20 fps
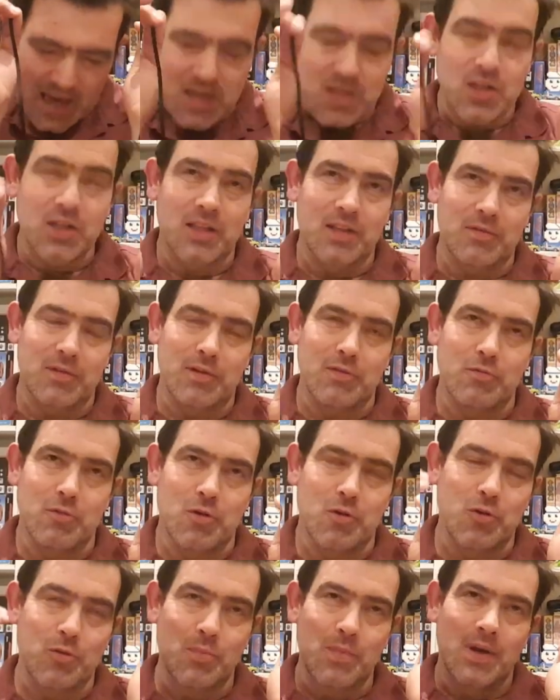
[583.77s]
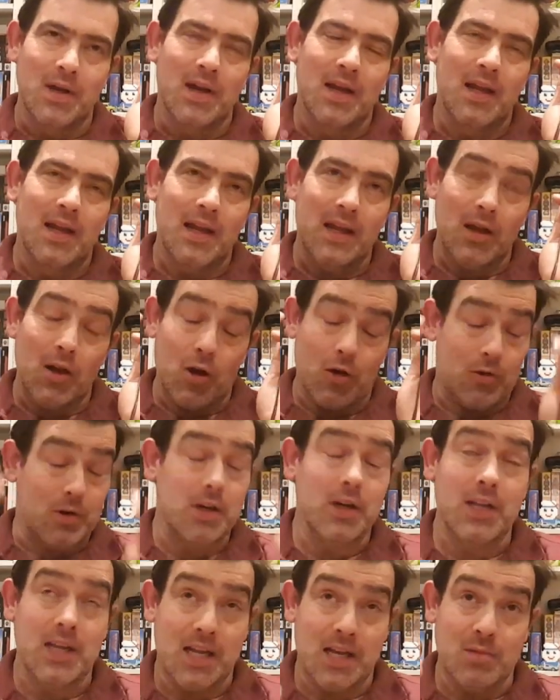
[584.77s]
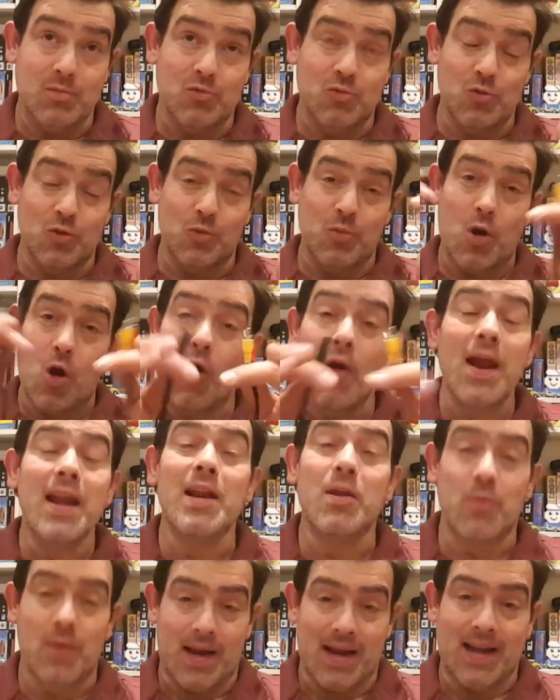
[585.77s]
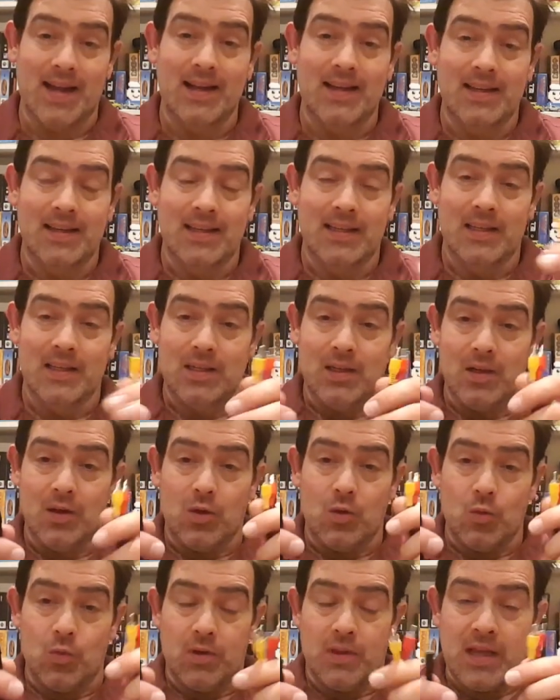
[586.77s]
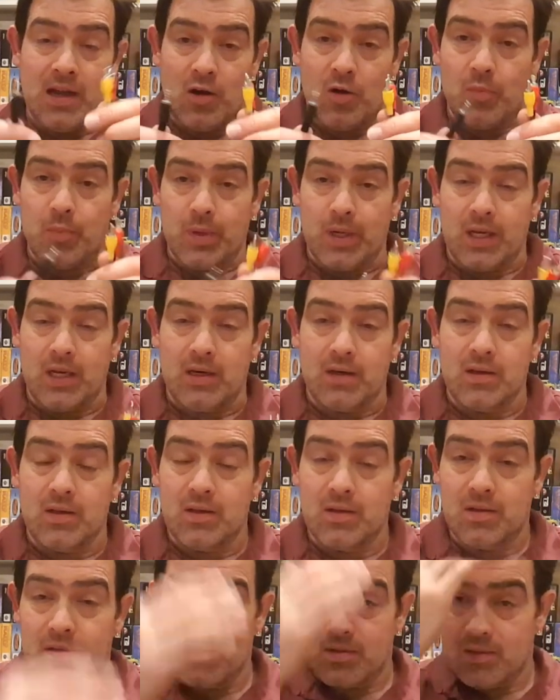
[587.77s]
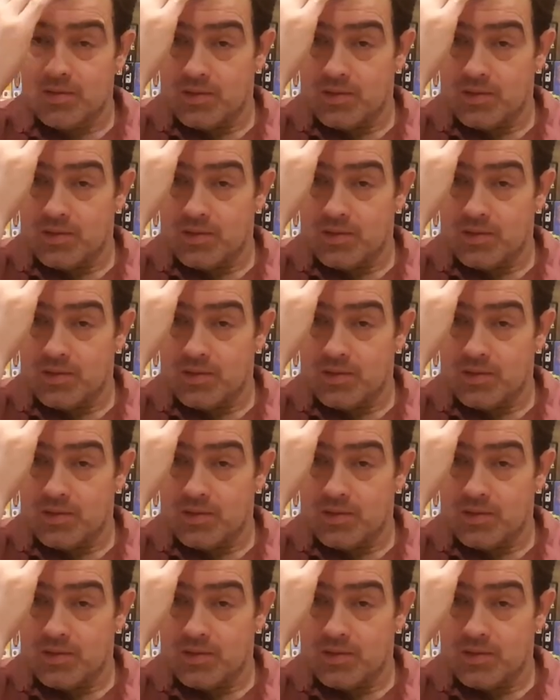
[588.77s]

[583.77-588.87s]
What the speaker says: in your living room or in a games room or anywhere without being